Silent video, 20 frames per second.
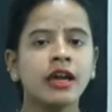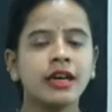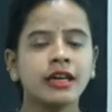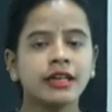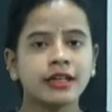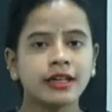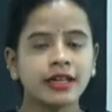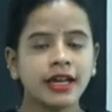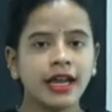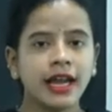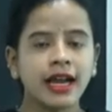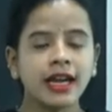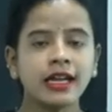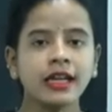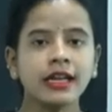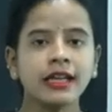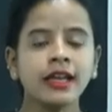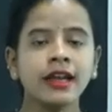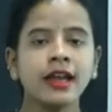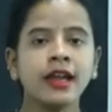
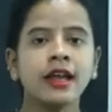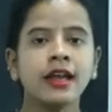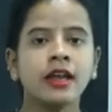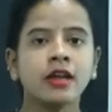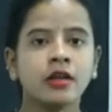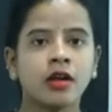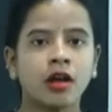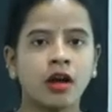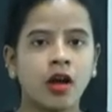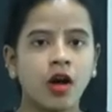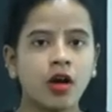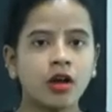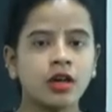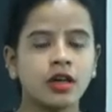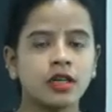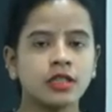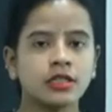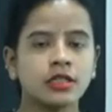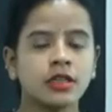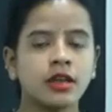rarely
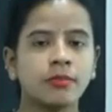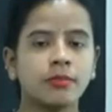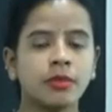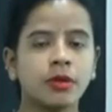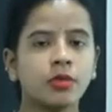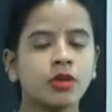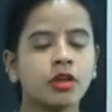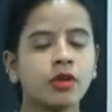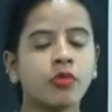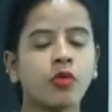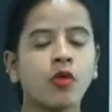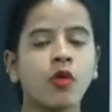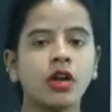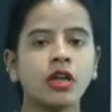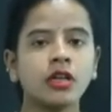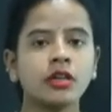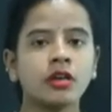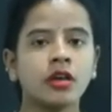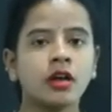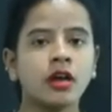occurs memory
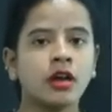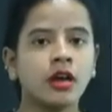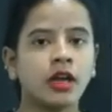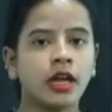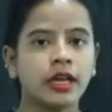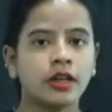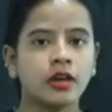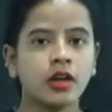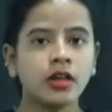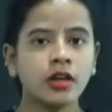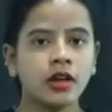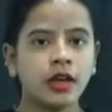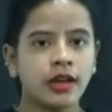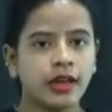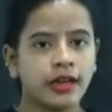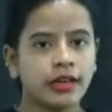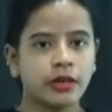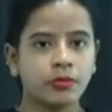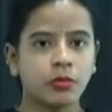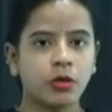fault error
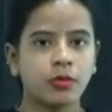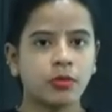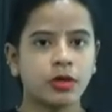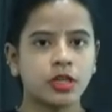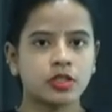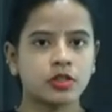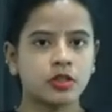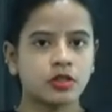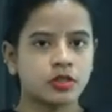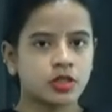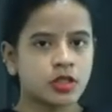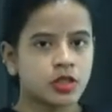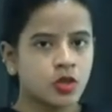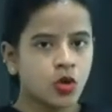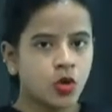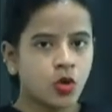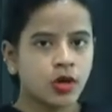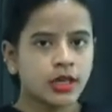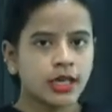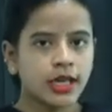informations.
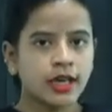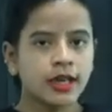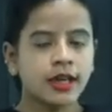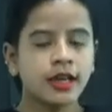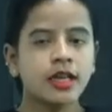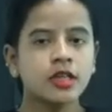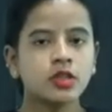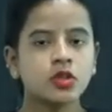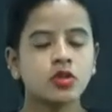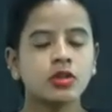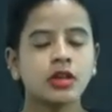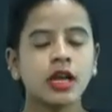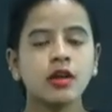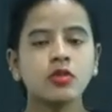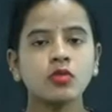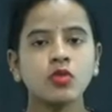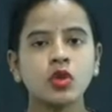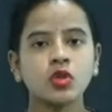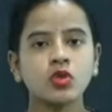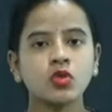Okay, so
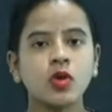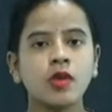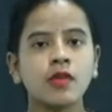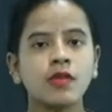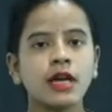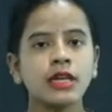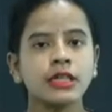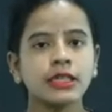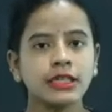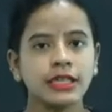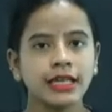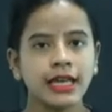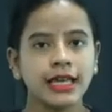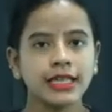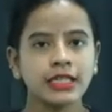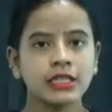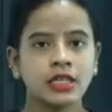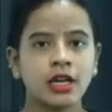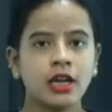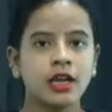now goes to our
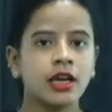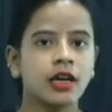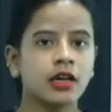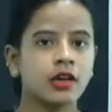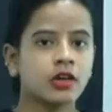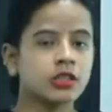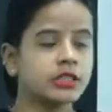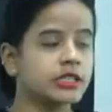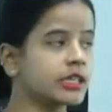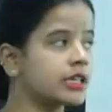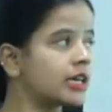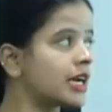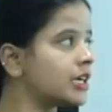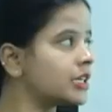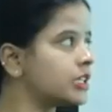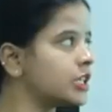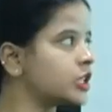next general